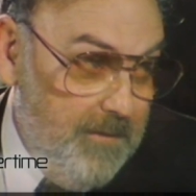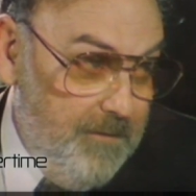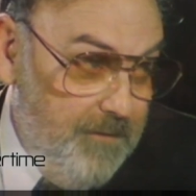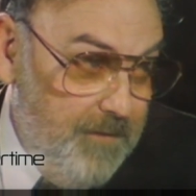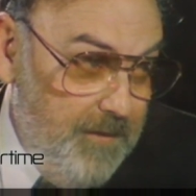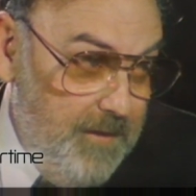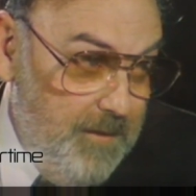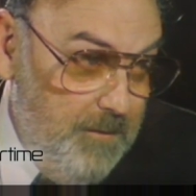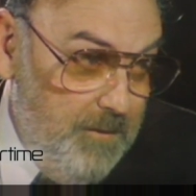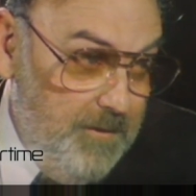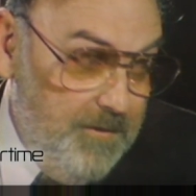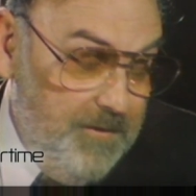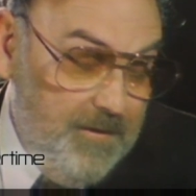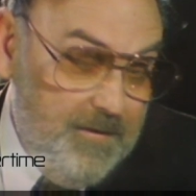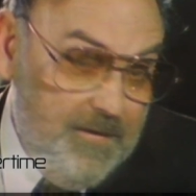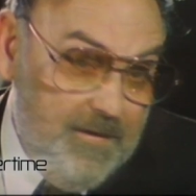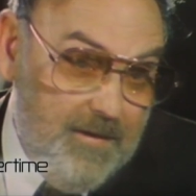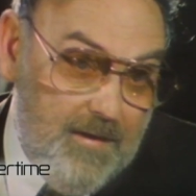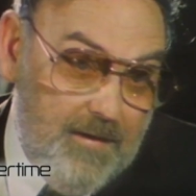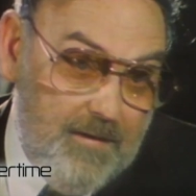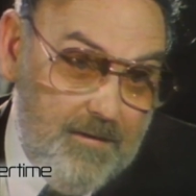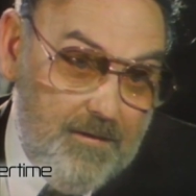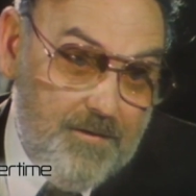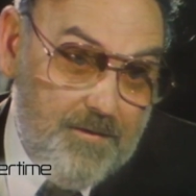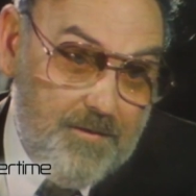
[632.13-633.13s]
But if he was an
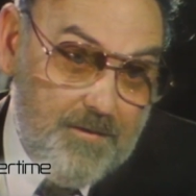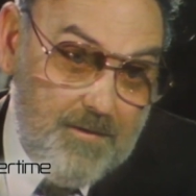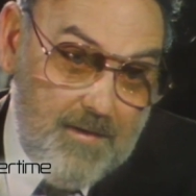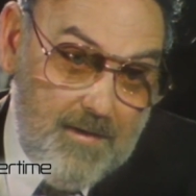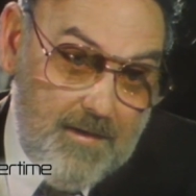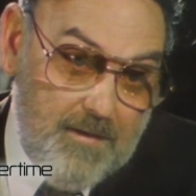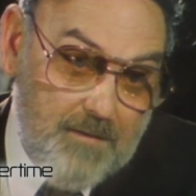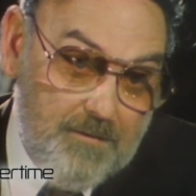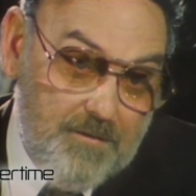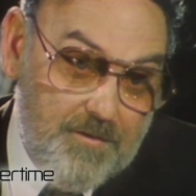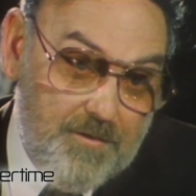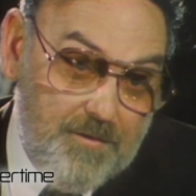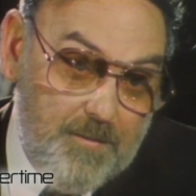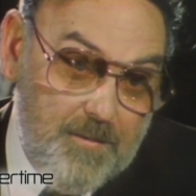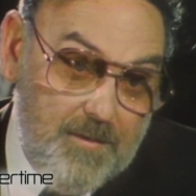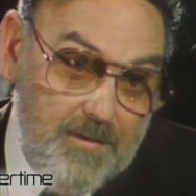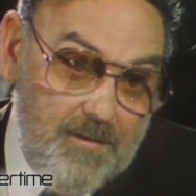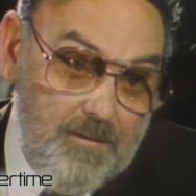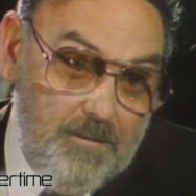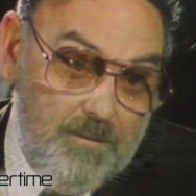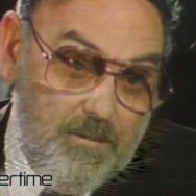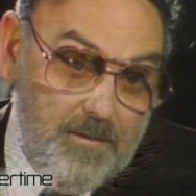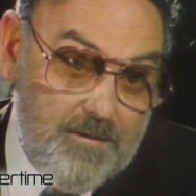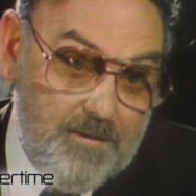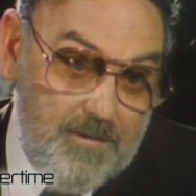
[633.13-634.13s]
honest
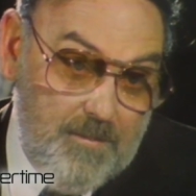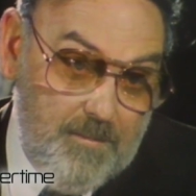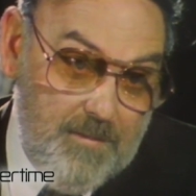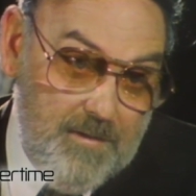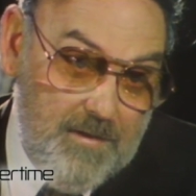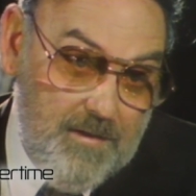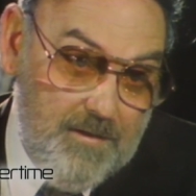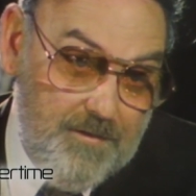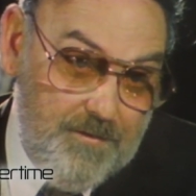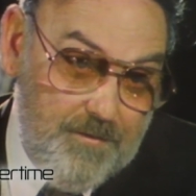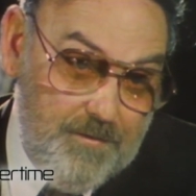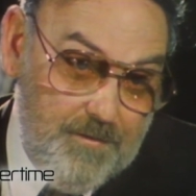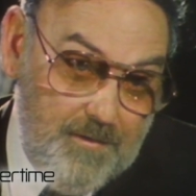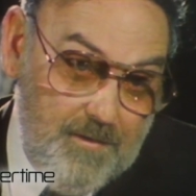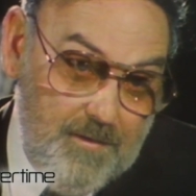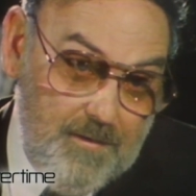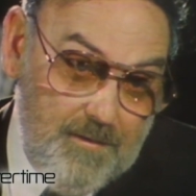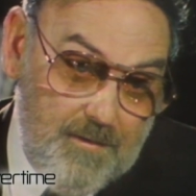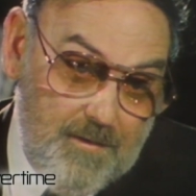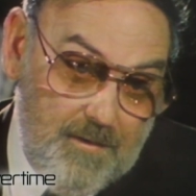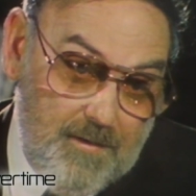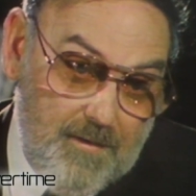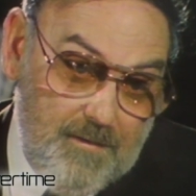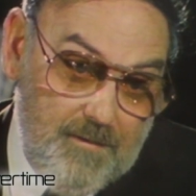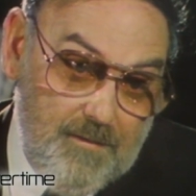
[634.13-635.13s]
congressman, what the man should
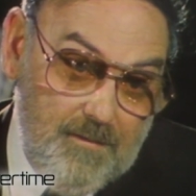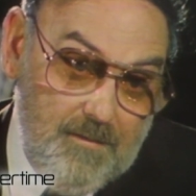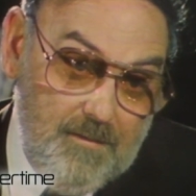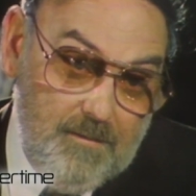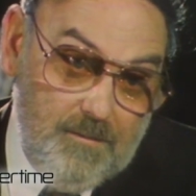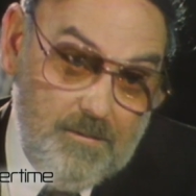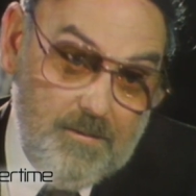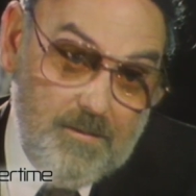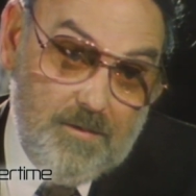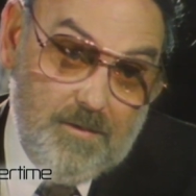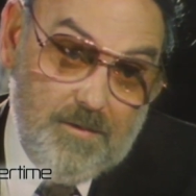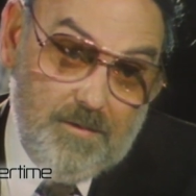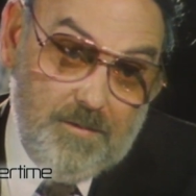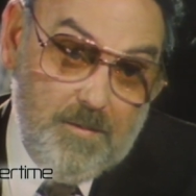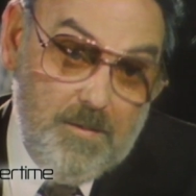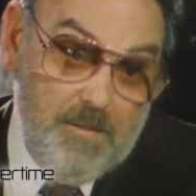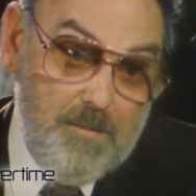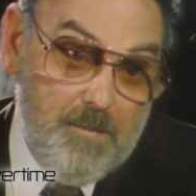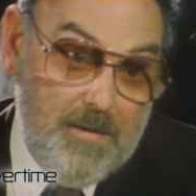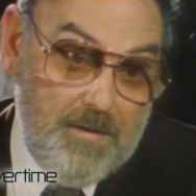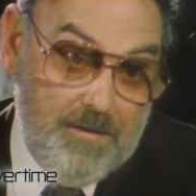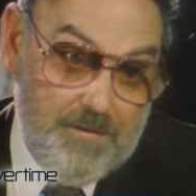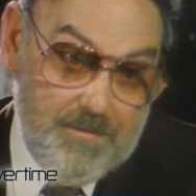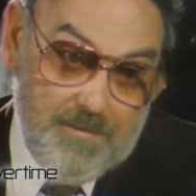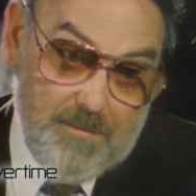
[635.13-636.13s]
have done, because we
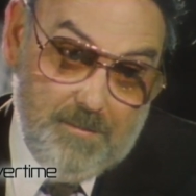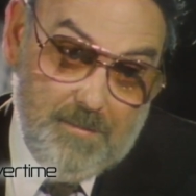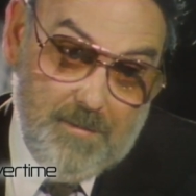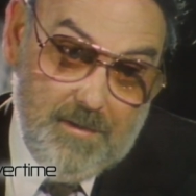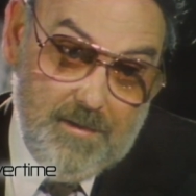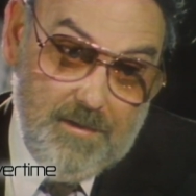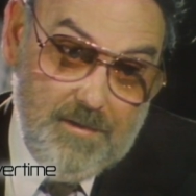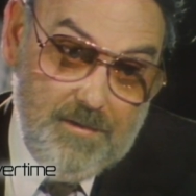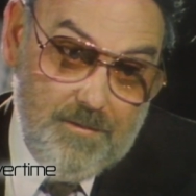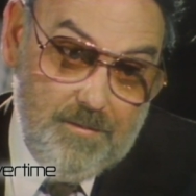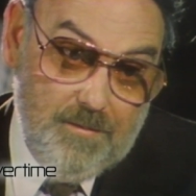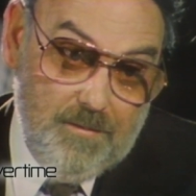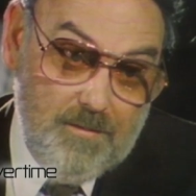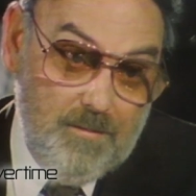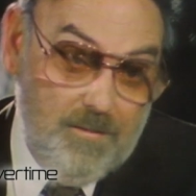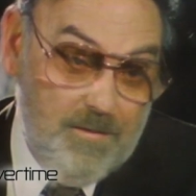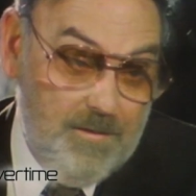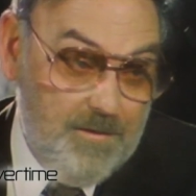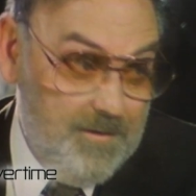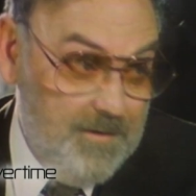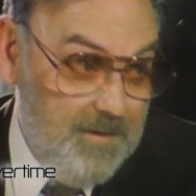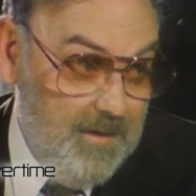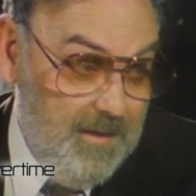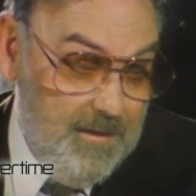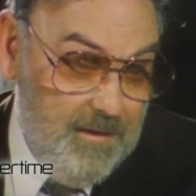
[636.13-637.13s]
mentioned money to him,
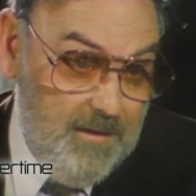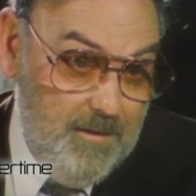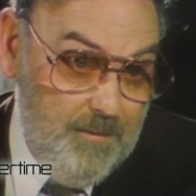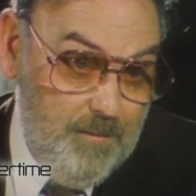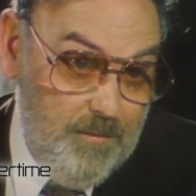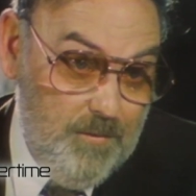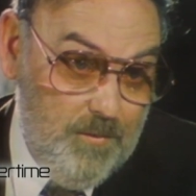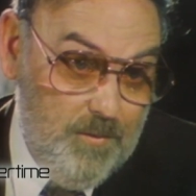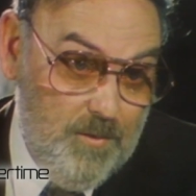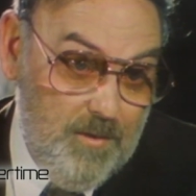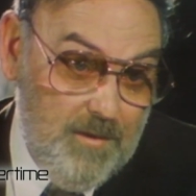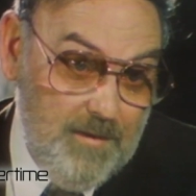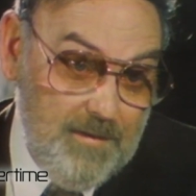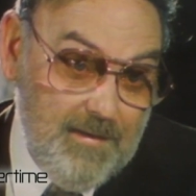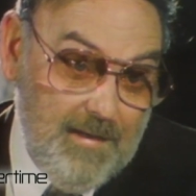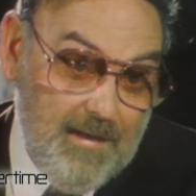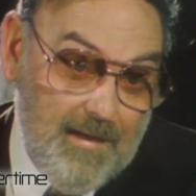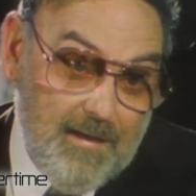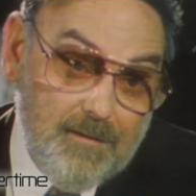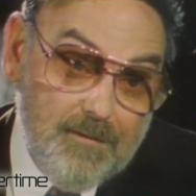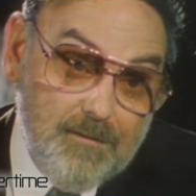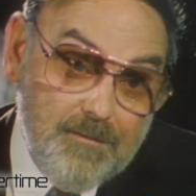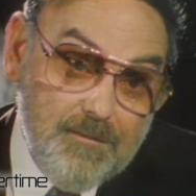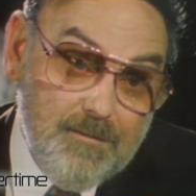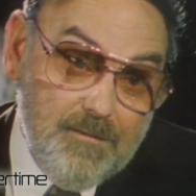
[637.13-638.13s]
was got up, walked
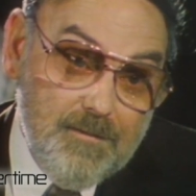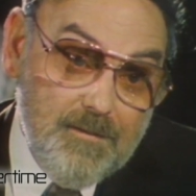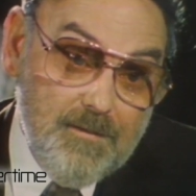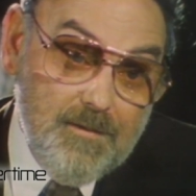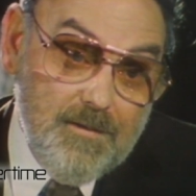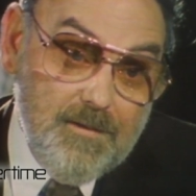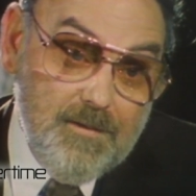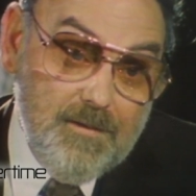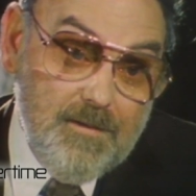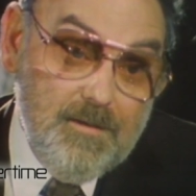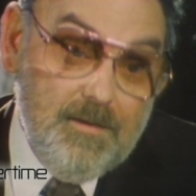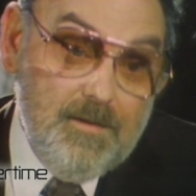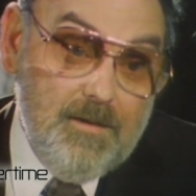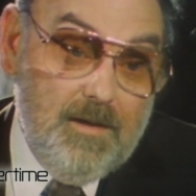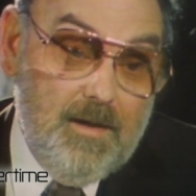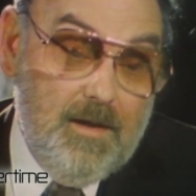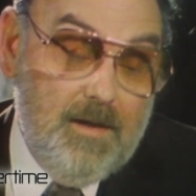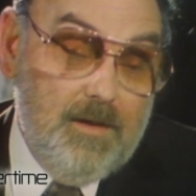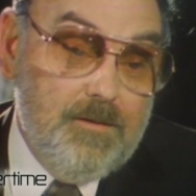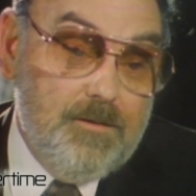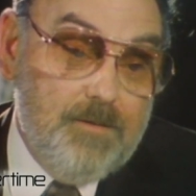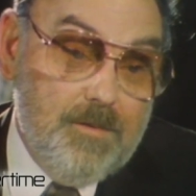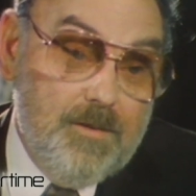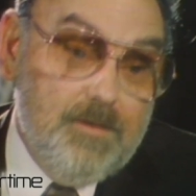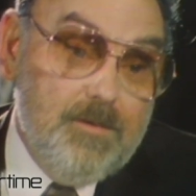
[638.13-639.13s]
out,
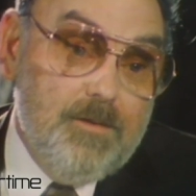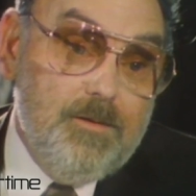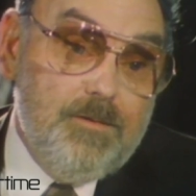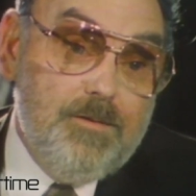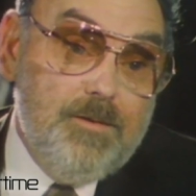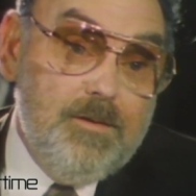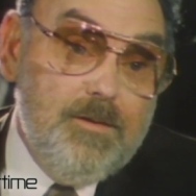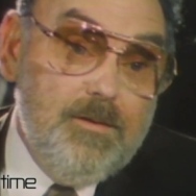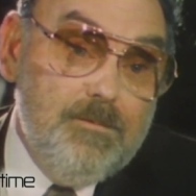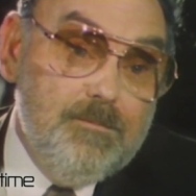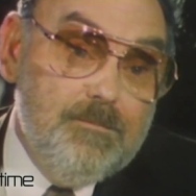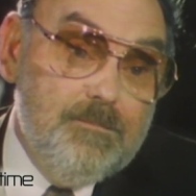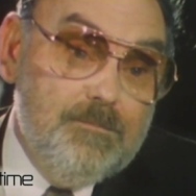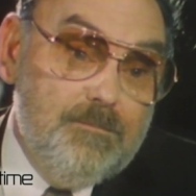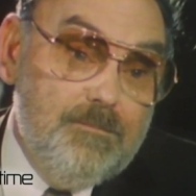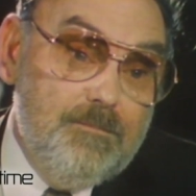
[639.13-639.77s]
and turned us in.